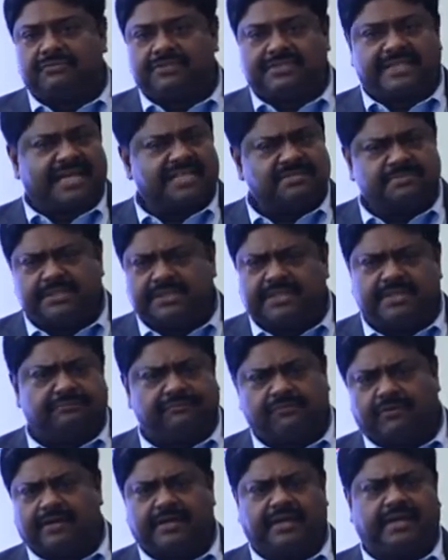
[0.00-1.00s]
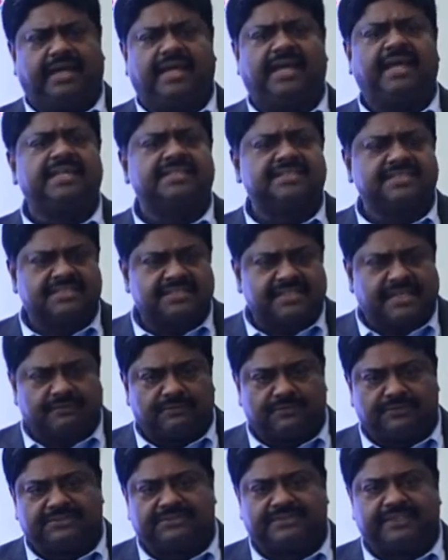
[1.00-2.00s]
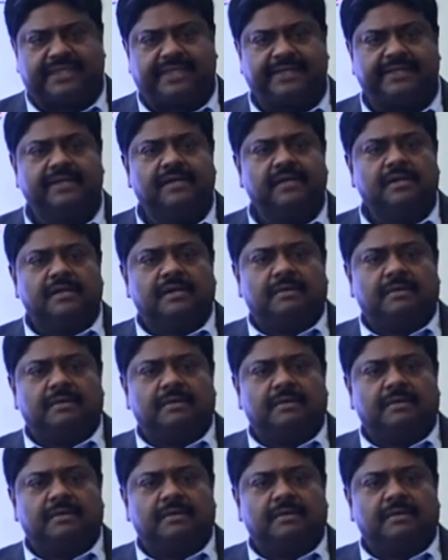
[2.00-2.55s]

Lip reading: which has been there for ages, I would say.